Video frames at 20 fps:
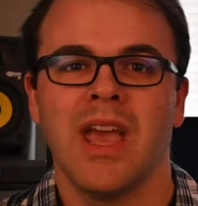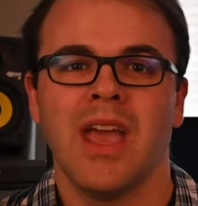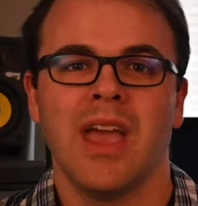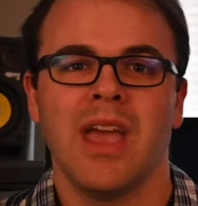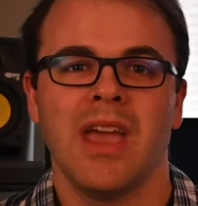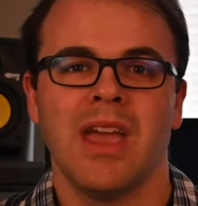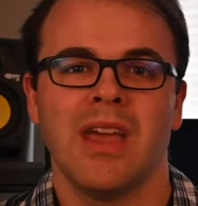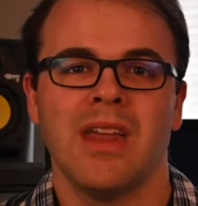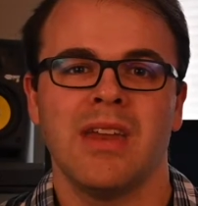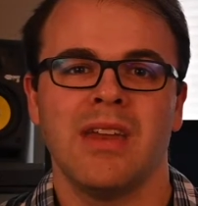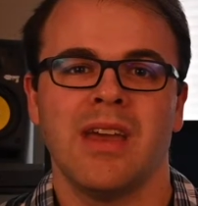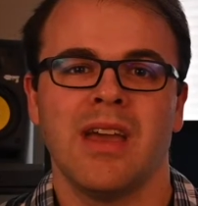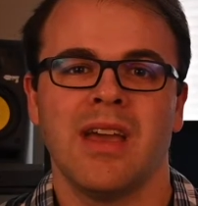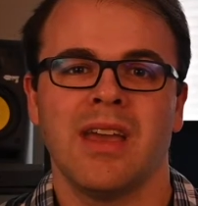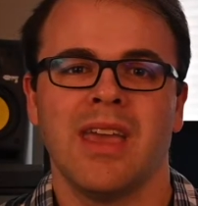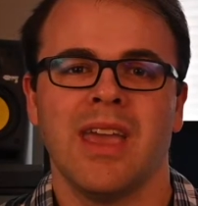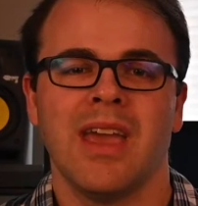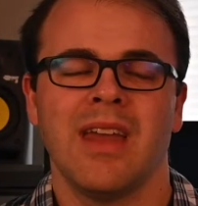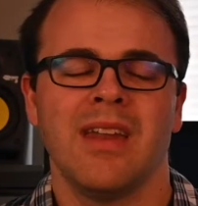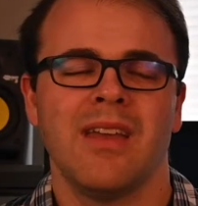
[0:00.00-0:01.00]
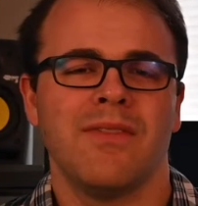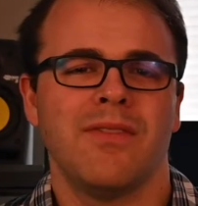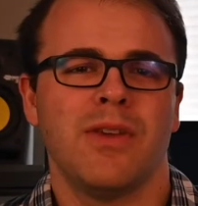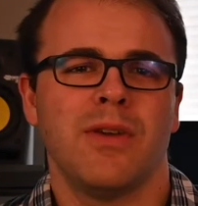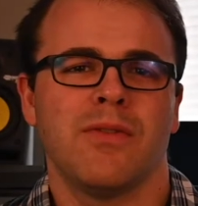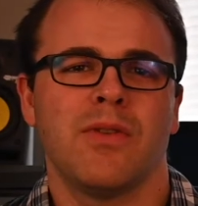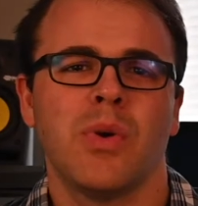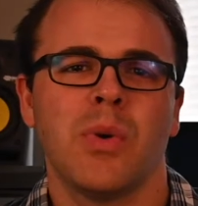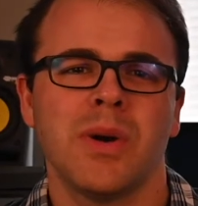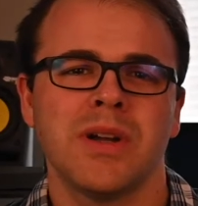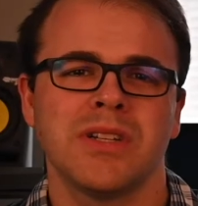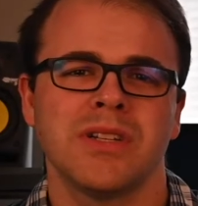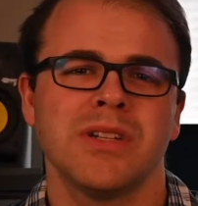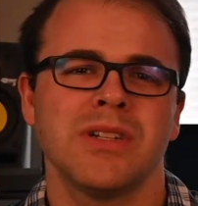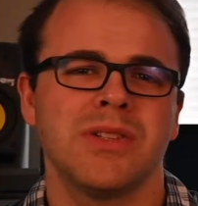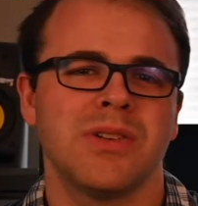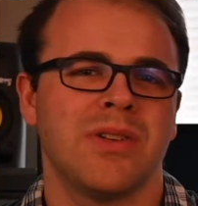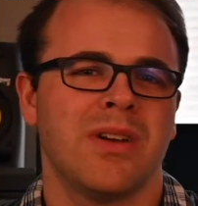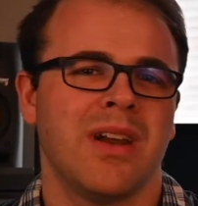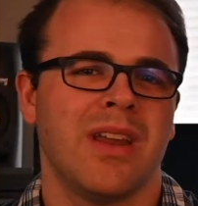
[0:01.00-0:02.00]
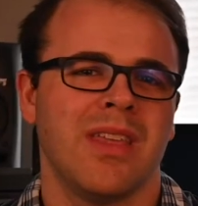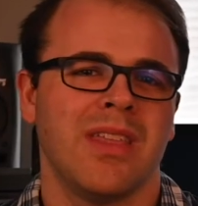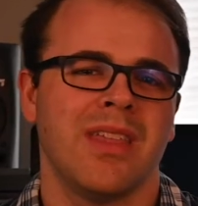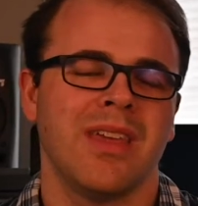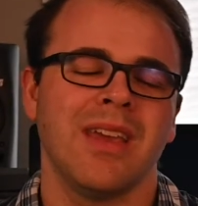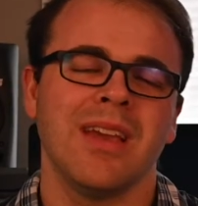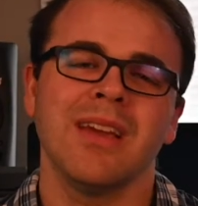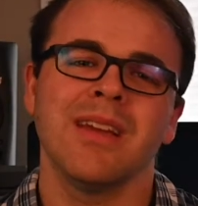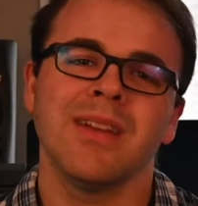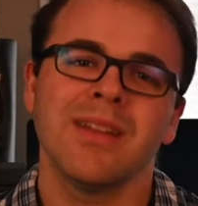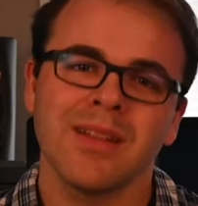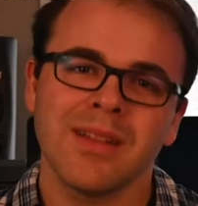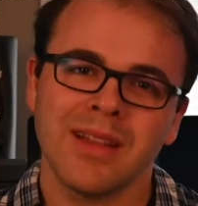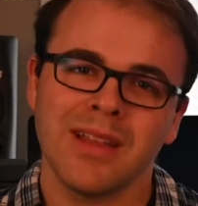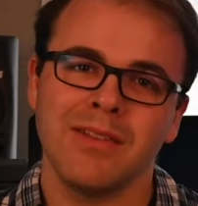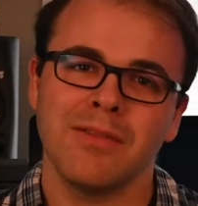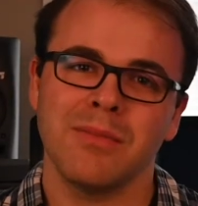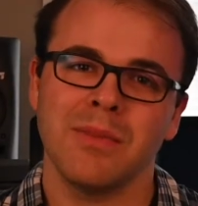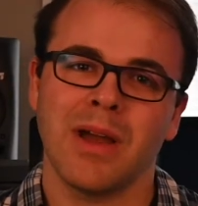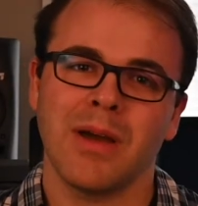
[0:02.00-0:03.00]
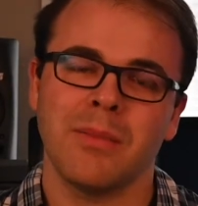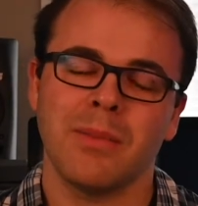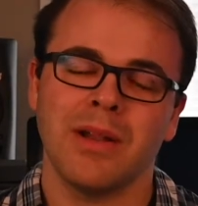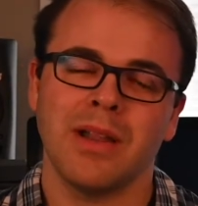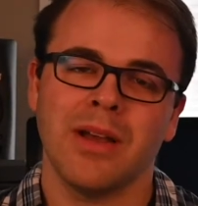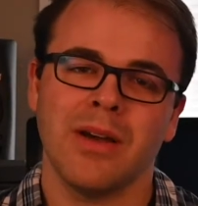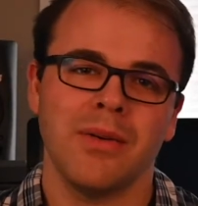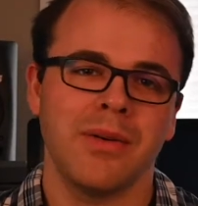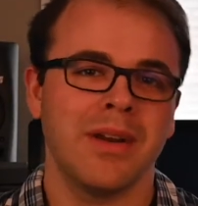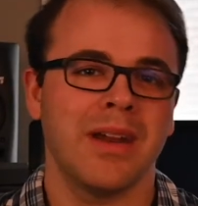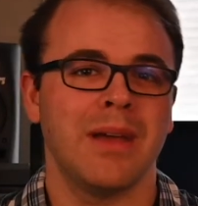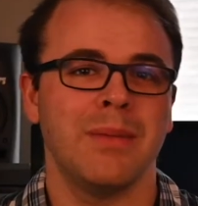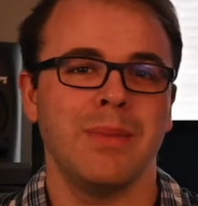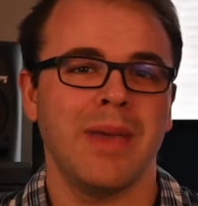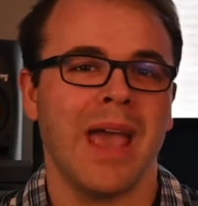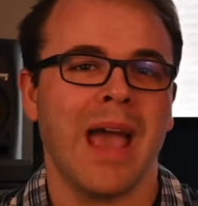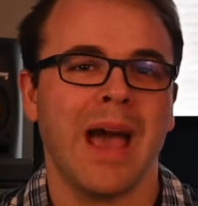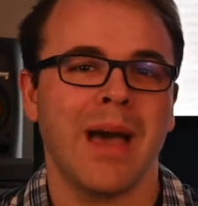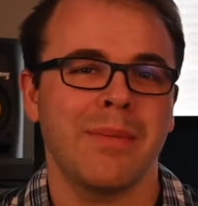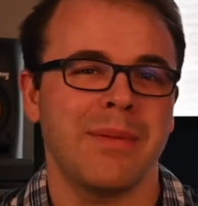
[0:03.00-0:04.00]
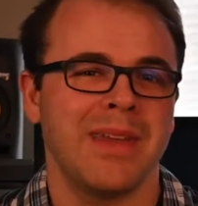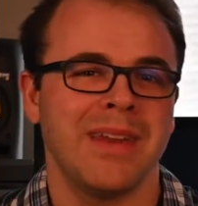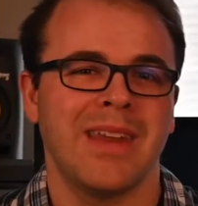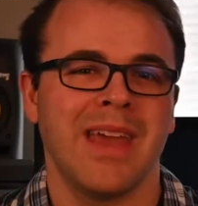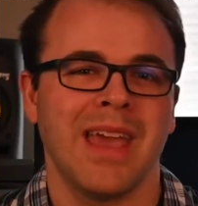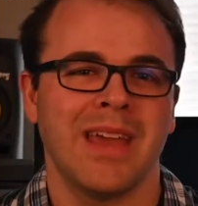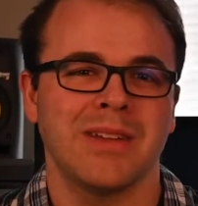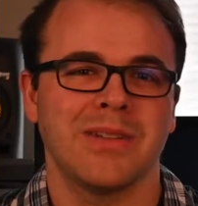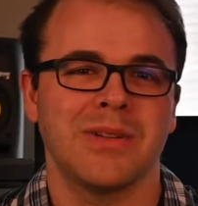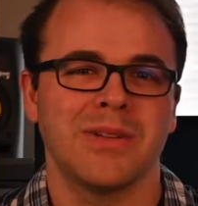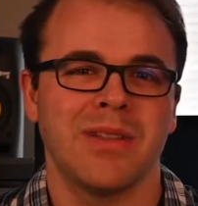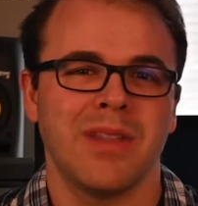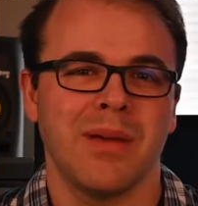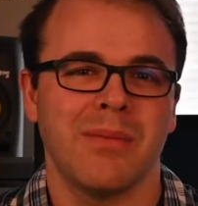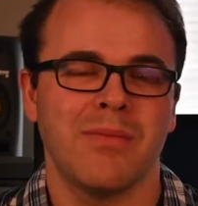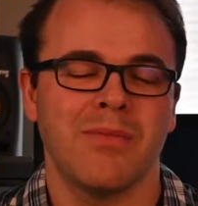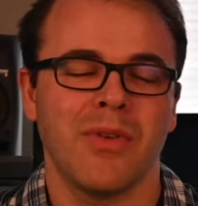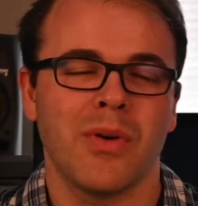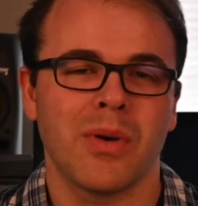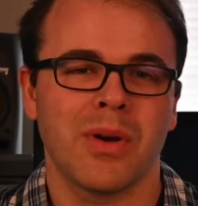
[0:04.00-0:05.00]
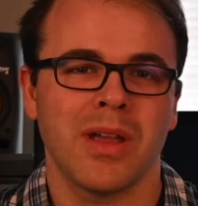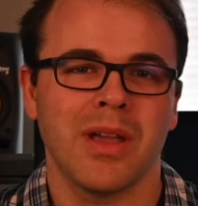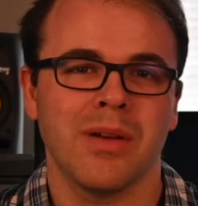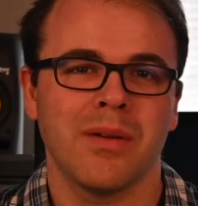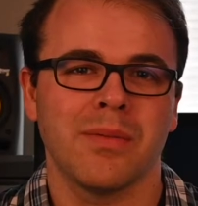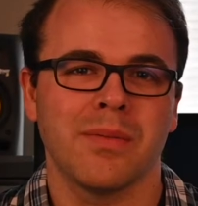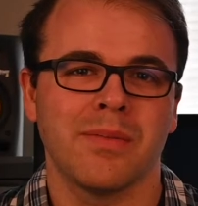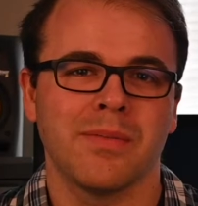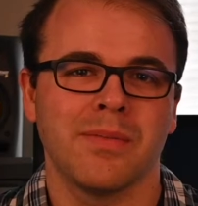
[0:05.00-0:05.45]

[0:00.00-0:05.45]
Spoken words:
And again, if you have questions or anything, leave them down below and I'd be happy to answer them for you.